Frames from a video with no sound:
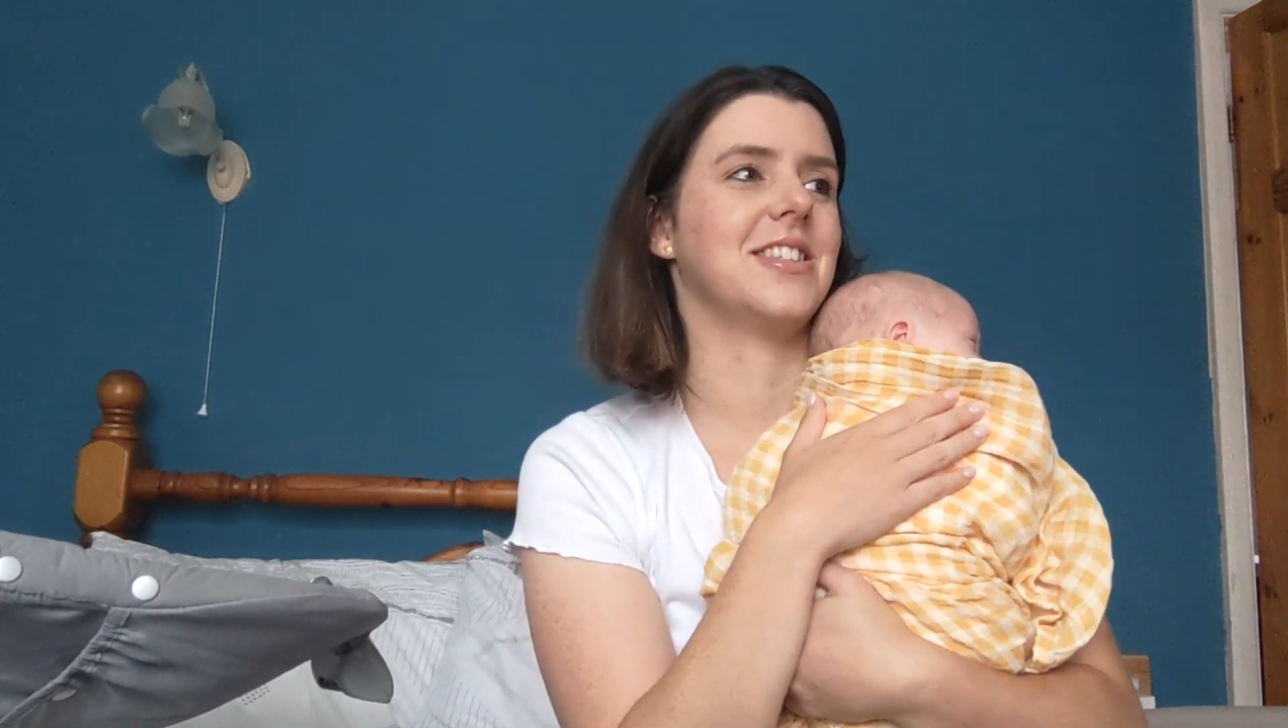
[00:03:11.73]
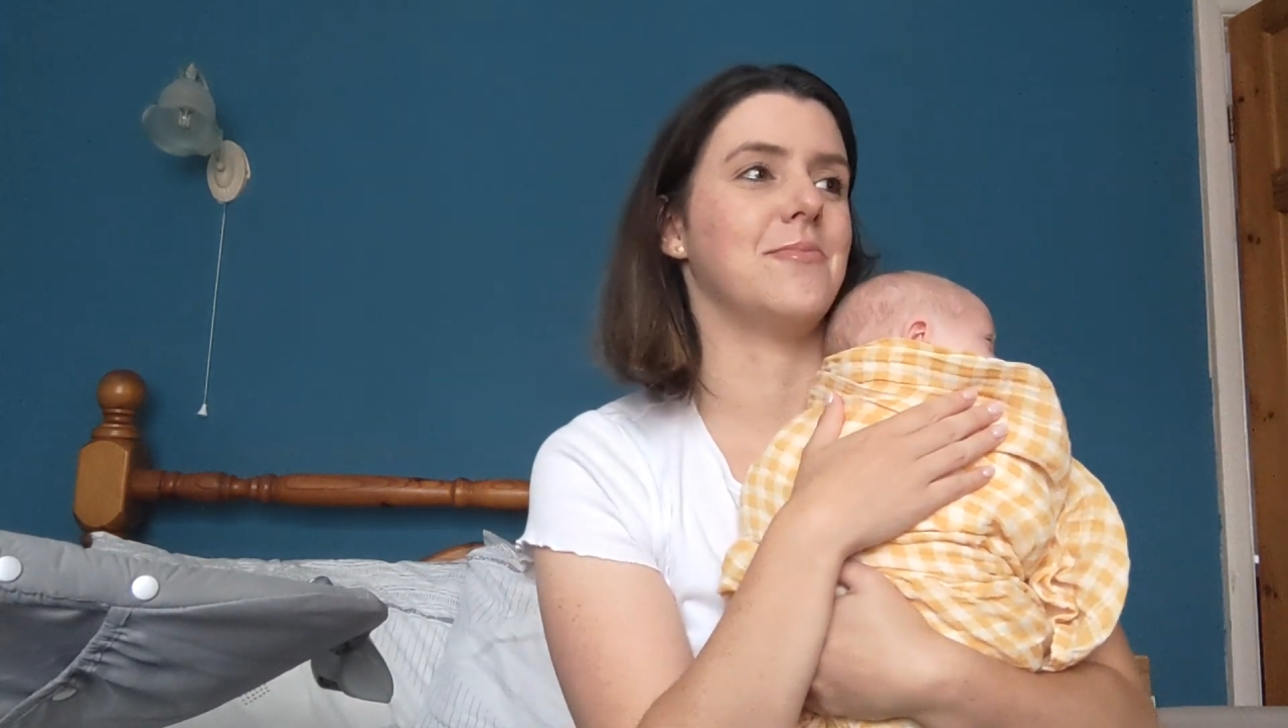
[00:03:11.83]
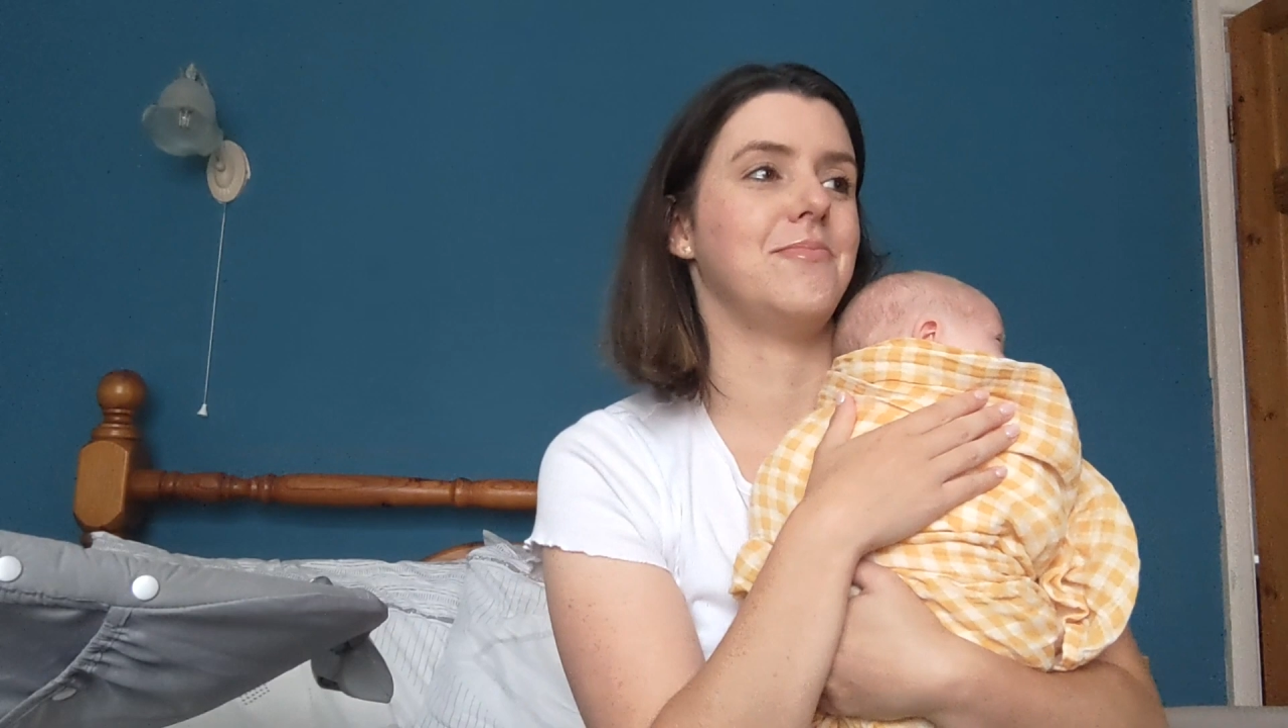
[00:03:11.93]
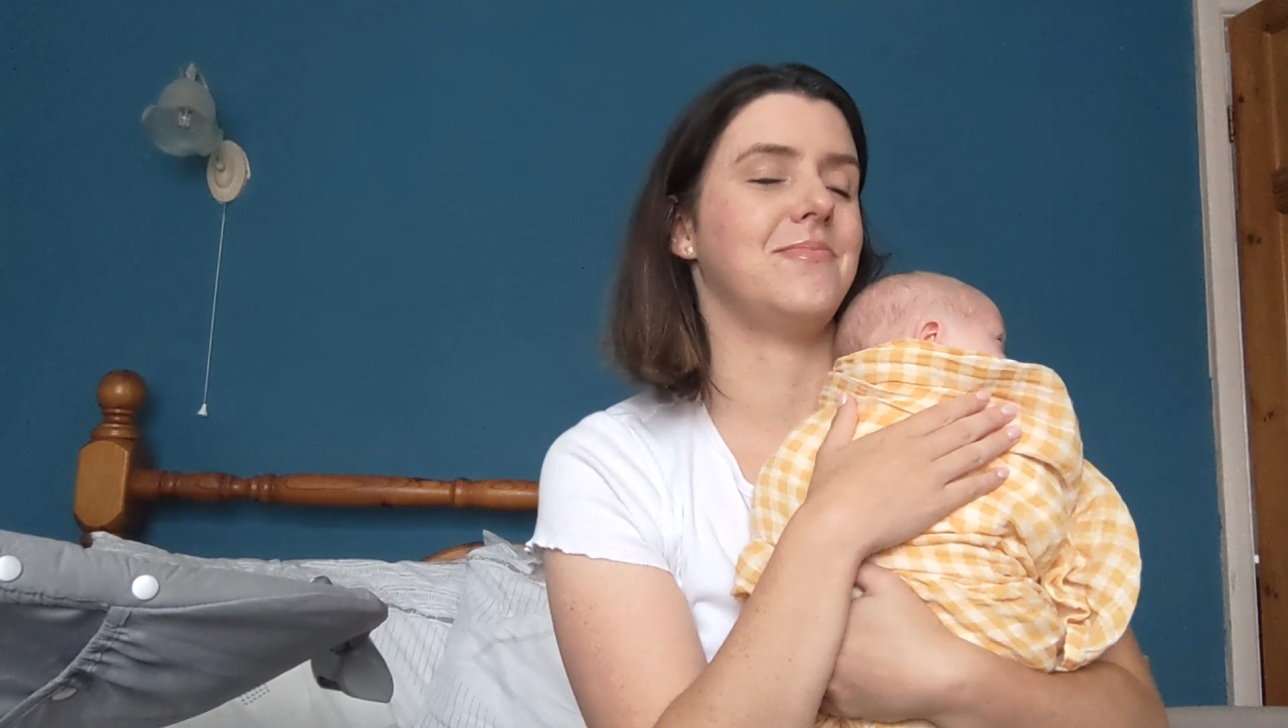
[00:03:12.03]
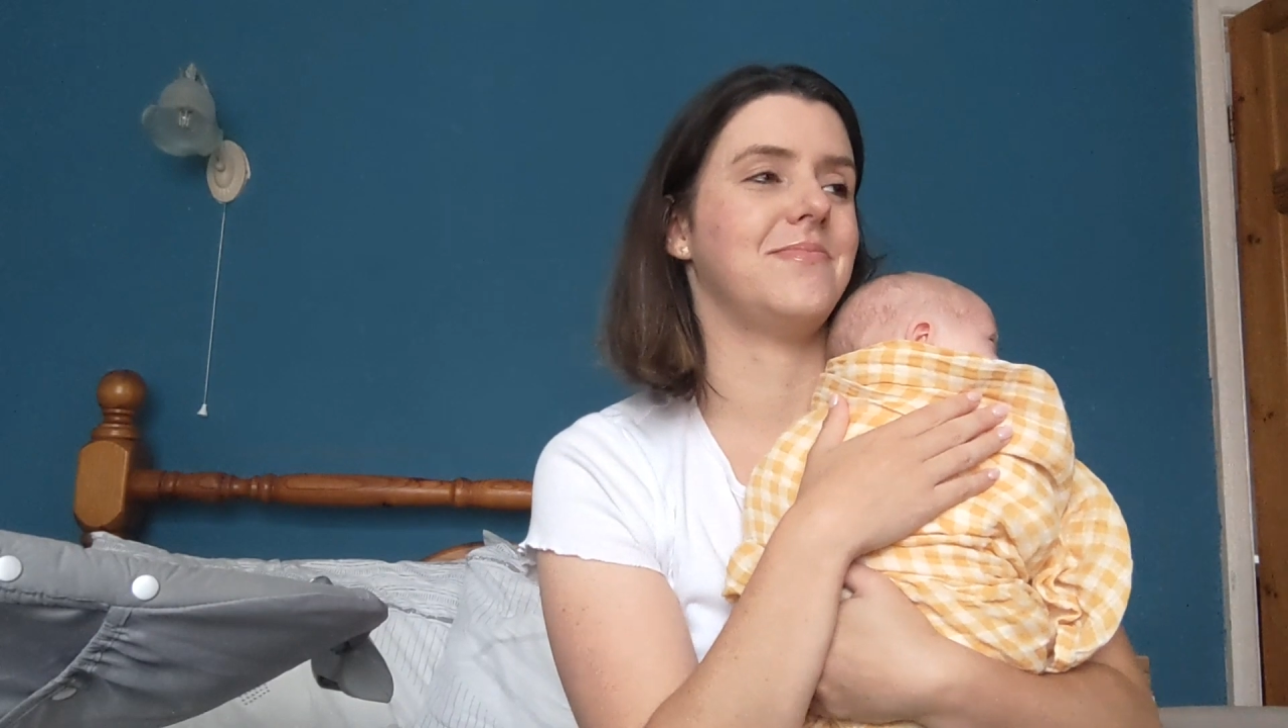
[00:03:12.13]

the